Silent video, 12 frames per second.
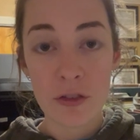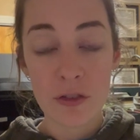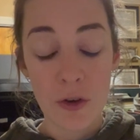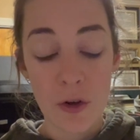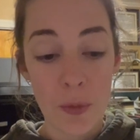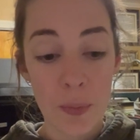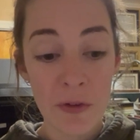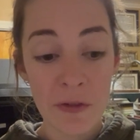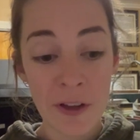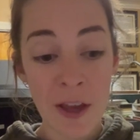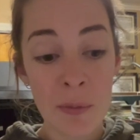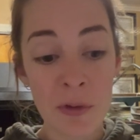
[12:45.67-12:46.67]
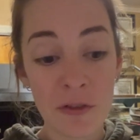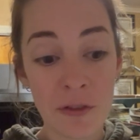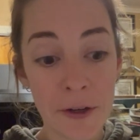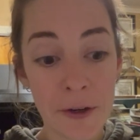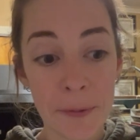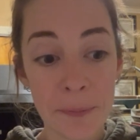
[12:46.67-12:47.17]
So perfect
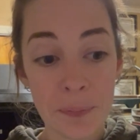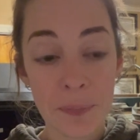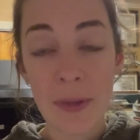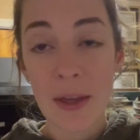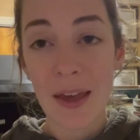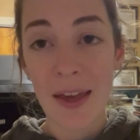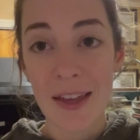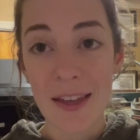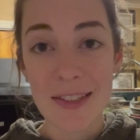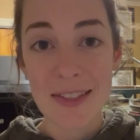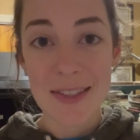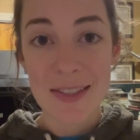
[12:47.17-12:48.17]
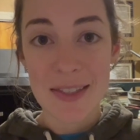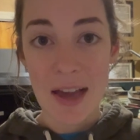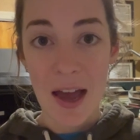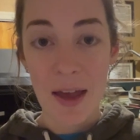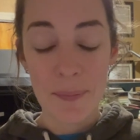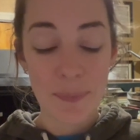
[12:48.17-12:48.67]
atmosphere and
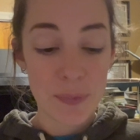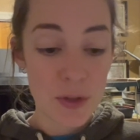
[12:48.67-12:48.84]
time.